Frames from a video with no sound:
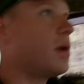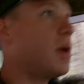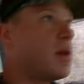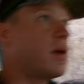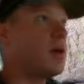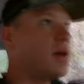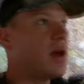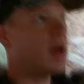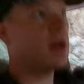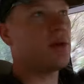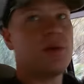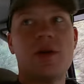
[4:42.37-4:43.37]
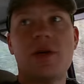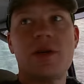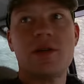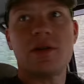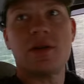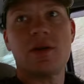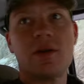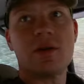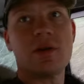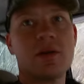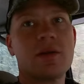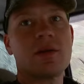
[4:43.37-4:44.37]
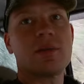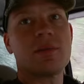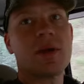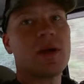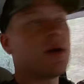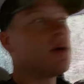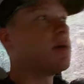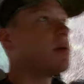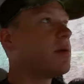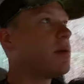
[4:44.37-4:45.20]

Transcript: another good day in the woods. I'm gonna